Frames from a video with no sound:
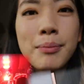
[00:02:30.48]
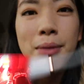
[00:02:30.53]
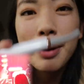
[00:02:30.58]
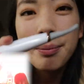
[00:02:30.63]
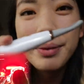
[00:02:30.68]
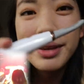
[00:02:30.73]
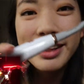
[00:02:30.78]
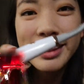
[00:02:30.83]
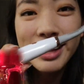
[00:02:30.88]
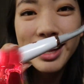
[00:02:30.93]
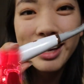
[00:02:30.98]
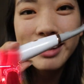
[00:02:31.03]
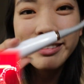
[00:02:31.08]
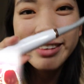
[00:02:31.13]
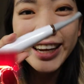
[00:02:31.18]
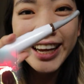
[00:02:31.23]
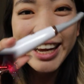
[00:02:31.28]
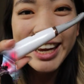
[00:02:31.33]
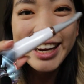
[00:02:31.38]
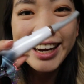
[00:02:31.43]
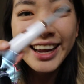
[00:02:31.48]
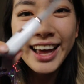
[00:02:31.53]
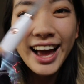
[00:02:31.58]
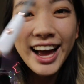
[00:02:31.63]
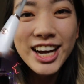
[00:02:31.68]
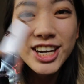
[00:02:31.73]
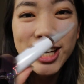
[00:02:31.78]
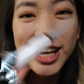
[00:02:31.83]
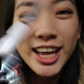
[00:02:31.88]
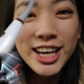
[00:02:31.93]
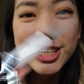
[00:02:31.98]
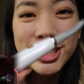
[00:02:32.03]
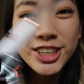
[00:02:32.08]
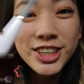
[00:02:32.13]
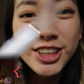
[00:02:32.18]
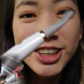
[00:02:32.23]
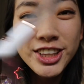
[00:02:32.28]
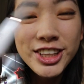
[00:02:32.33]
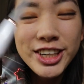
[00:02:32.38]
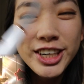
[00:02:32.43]
My beloved heated eyelash
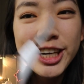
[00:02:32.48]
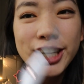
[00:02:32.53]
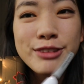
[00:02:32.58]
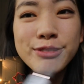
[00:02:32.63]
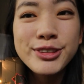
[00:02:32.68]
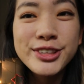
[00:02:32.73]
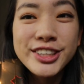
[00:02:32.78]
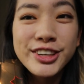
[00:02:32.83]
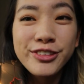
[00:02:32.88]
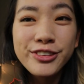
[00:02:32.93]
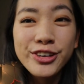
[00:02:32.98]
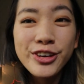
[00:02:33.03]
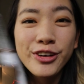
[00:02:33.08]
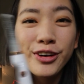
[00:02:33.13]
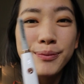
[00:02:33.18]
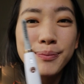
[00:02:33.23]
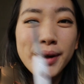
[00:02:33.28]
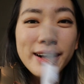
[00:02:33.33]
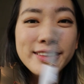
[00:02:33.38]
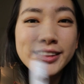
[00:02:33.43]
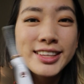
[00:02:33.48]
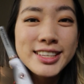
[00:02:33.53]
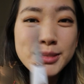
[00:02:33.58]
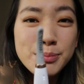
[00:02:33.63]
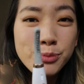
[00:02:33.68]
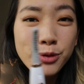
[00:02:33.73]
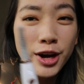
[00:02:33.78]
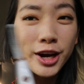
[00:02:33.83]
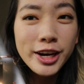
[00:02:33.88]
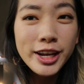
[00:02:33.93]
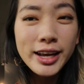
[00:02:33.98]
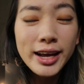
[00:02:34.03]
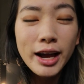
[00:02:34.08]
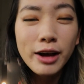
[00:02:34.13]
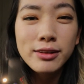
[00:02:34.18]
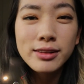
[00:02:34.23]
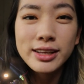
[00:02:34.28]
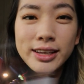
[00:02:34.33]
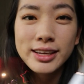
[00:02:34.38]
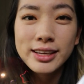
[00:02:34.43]
curler. If you don't know about this product,
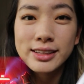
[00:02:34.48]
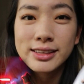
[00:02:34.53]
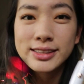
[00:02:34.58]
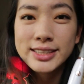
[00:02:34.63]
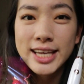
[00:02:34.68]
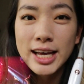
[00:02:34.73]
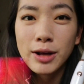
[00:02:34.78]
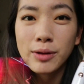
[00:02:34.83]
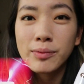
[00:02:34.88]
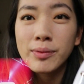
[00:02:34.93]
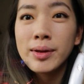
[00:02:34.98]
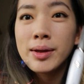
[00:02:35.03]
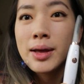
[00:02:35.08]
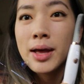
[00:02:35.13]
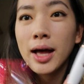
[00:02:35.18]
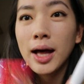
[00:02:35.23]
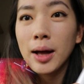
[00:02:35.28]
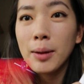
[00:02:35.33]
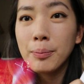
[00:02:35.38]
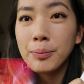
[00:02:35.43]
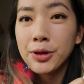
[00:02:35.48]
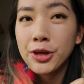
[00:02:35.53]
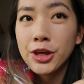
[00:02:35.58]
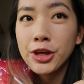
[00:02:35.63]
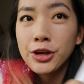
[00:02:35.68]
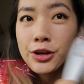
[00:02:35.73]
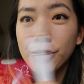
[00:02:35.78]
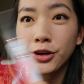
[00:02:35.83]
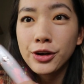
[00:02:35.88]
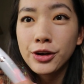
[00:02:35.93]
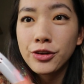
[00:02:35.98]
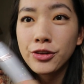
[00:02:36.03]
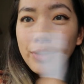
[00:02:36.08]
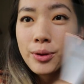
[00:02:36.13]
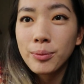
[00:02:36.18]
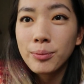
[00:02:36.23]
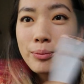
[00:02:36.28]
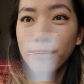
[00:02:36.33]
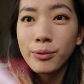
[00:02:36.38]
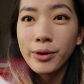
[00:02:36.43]
I'll link it down up here
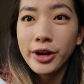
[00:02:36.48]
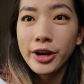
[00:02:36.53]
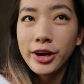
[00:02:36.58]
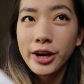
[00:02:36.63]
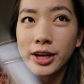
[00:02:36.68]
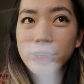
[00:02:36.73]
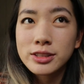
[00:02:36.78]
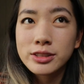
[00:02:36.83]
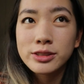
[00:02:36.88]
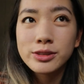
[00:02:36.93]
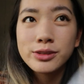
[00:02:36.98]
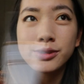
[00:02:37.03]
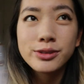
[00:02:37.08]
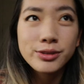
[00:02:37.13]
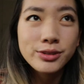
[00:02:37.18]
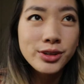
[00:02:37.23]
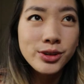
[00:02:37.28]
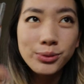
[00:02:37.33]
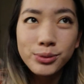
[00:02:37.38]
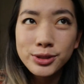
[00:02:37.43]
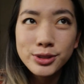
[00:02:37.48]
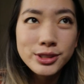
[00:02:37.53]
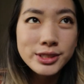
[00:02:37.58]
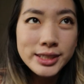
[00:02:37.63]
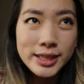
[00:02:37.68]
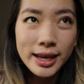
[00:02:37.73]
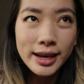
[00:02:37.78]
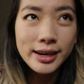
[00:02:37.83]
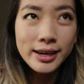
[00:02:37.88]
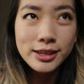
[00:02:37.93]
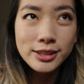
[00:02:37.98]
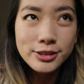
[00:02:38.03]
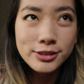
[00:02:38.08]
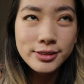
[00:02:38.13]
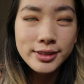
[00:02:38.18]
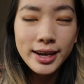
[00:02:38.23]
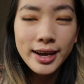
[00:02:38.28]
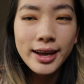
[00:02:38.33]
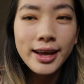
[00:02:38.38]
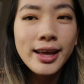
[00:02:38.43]
somewhere. I still don't know which side I do
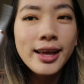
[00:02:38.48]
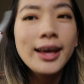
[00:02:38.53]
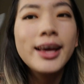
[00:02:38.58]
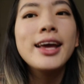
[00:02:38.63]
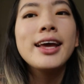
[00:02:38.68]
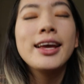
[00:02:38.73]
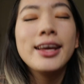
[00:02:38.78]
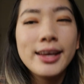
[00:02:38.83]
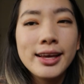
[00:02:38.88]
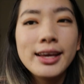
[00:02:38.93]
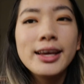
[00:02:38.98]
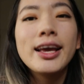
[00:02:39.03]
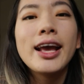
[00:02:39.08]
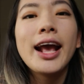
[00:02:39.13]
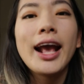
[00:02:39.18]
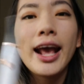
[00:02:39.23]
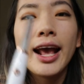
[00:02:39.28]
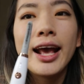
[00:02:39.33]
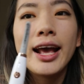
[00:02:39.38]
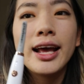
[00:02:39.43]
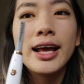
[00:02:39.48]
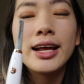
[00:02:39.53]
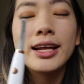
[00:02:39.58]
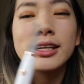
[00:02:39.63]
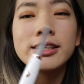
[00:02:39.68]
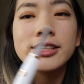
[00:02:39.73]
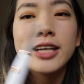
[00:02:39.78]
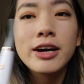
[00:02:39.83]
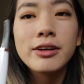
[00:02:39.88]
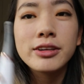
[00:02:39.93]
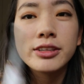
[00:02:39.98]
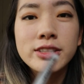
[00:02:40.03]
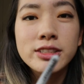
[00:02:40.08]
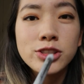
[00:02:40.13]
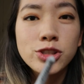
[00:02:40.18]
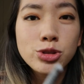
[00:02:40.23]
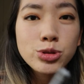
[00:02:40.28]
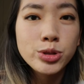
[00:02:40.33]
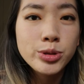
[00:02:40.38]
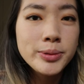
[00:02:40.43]
that, and down in the
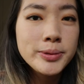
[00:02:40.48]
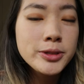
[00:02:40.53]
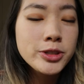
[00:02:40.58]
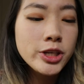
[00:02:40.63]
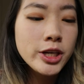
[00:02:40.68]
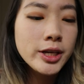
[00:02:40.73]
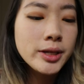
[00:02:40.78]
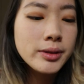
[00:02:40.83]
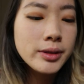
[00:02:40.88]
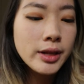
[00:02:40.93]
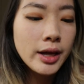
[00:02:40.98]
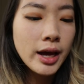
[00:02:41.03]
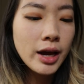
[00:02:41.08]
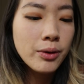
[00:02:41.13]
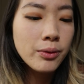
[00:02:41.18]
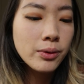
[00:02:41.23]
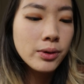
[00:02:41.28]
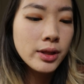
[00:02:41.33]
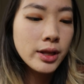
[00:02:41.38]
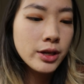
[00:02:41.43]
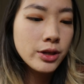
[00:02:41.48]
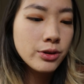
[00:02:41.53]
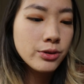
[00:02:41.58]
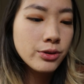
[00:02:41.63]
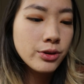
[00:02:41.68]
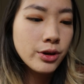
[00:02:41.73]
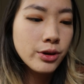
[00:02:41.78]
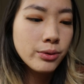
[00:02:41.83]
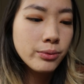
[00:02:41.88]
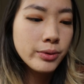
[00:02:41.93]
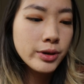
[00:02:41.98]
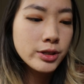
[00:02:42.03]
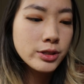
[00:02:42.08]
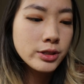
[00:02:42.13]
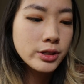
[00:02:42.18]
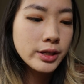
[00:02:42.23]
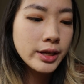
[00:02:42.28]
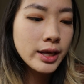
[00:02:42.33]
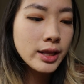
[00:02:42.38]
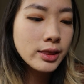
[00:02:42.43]
description I will let you know where
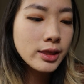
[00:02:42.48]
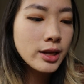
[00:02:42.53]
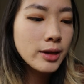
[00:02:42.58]
to get